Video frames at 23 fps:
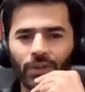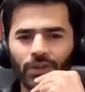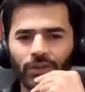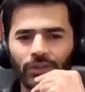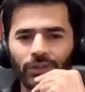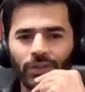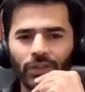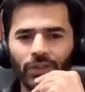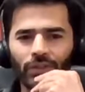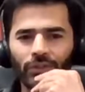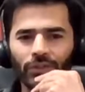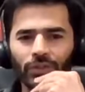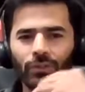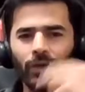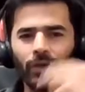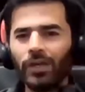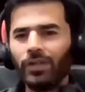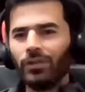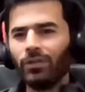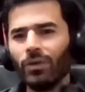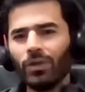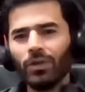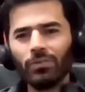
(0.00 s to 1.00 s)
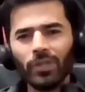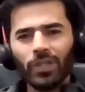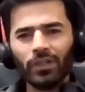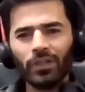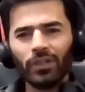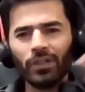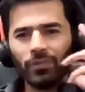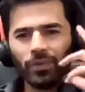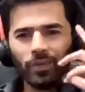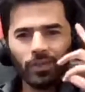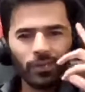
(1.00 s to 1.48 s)
I was like, so why do you want to make
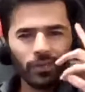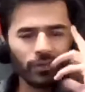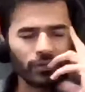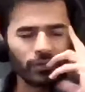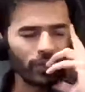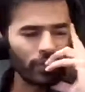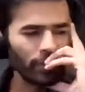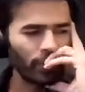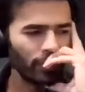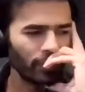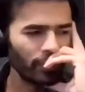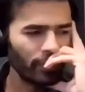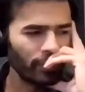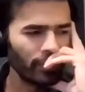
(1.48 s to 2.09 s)
that money? He's like,